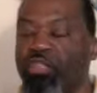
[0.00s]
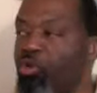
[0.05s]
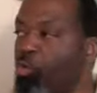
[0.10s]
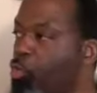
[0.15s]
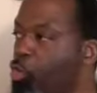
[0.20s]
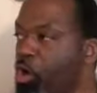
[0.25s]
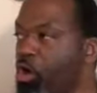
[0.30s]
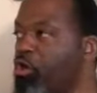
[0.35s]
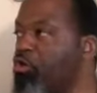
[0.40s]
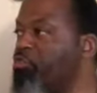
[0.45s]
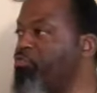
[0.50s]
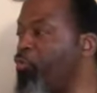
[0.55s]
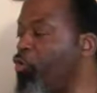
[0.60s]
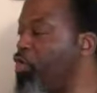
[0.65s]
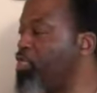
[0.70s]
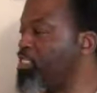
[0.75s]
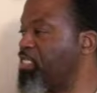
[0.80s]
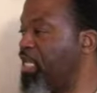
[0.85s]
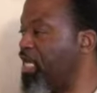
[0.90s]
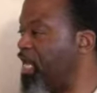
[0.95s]
The world's
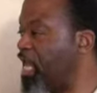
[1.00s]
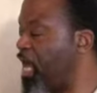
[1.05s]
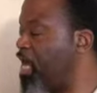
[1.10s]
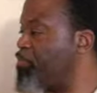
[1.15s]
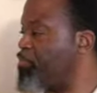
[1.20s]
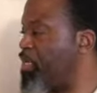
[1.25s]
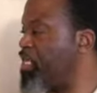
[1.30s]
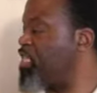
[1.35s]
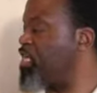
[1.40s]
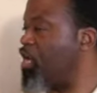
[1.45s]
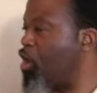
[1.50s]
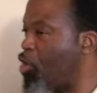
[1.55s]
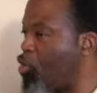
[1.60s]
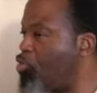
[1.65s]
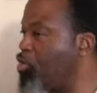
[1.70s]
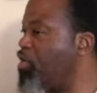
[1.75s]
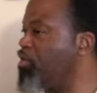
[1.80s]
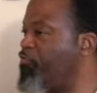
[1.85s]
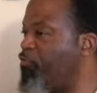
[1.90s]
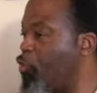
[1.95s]
voice cannot be the
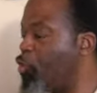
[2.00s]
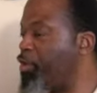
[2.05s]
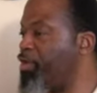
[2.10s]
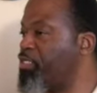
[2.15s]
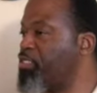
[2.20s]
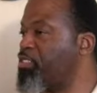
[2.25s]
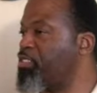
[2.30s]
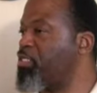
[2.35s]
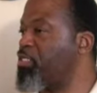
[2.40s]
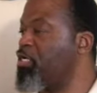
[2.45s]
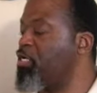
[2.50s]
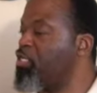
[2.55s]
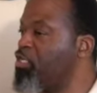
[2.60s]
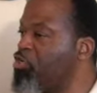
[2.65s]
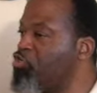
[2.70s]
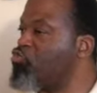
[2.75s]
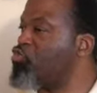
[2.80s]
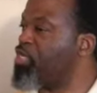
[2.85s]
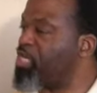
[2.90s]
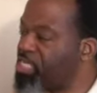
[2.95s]
only voice
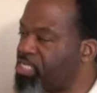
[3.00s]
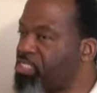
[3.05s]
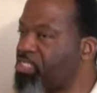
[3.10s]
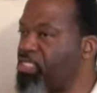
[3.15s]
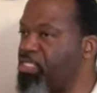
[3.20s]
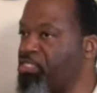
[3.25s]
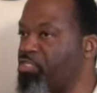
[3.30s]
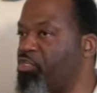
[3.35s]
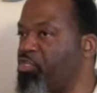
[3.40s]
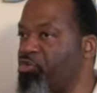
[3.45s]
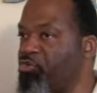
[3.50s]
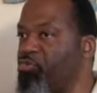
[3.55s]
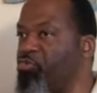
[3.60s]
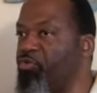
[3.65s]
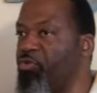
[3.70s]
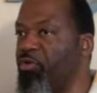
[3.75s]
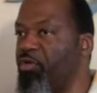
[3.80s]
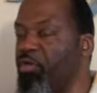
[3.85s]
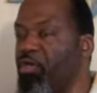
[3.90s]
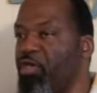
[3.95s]
you listen to.
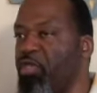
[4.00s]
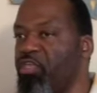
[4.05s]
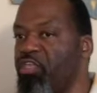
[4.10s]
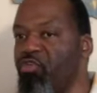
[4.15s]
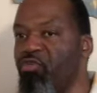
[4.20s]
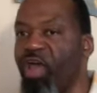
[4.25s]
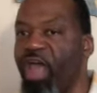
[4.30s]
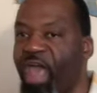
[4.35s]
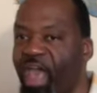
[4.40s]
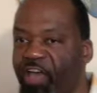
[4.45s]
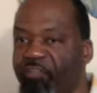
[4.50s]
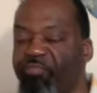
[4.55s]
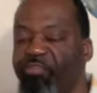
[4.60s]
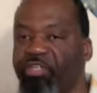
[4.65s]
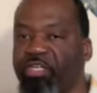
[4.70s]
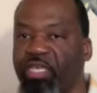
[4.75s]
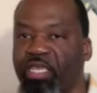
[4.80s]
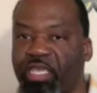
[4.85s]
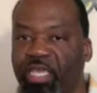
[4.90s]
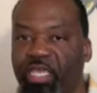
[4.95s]
You have
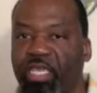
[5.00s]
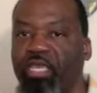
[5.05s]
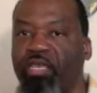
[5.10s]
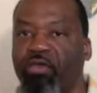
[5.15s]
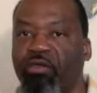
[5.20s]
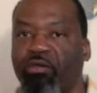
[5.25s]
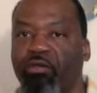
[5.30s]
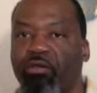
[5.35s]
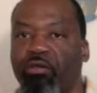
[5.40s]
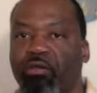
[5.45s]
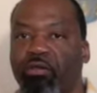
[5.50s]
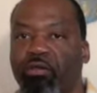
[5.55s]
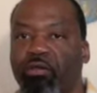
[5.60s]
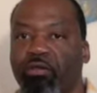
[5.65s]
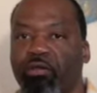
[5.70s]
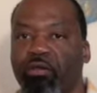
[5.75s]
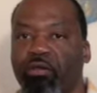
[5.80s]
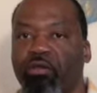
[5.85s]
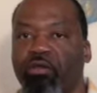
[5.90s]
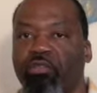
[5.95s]
to hear
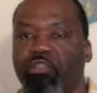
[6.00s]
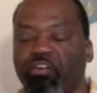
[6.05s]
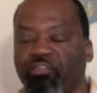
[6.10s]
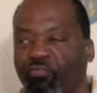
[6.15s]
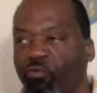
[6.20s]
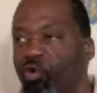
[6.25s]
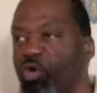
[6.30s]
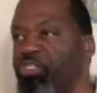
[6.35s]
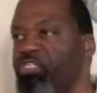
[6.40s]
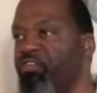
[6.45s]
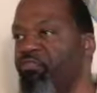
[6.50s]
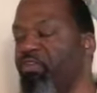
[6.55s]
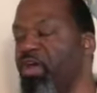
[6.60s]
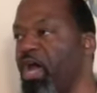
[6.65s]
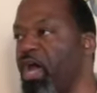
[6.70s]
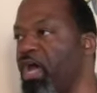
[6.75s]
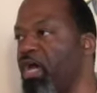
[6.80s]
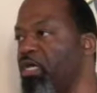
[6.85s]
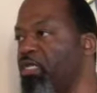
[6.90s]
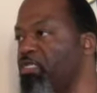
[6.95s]
the voice of
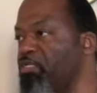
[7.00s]
God.